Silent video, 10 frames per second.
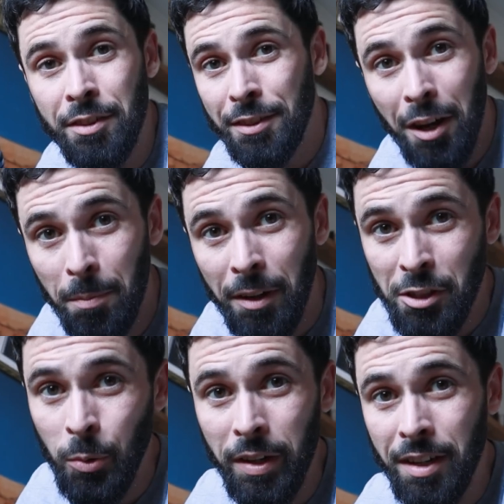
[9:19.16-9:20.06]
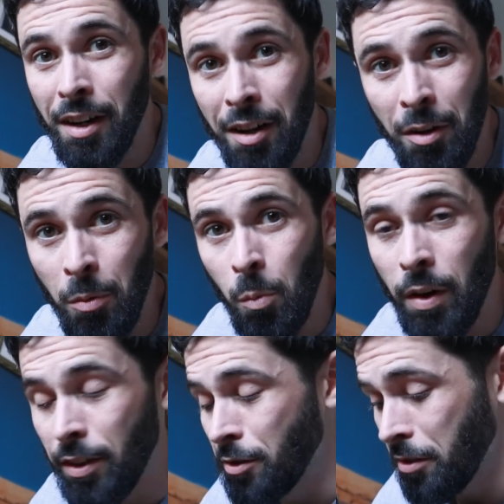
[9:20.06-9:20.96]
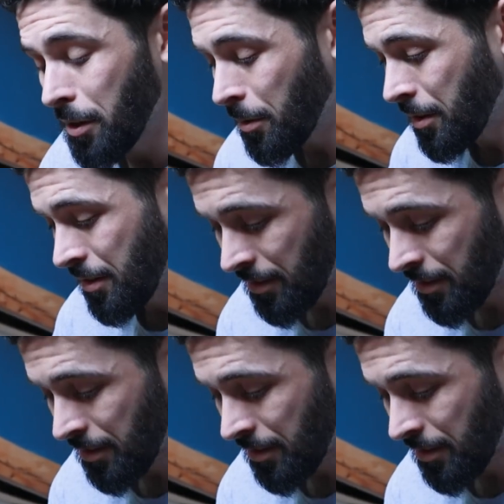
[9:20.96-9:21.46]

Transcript: so much quicker with a drill.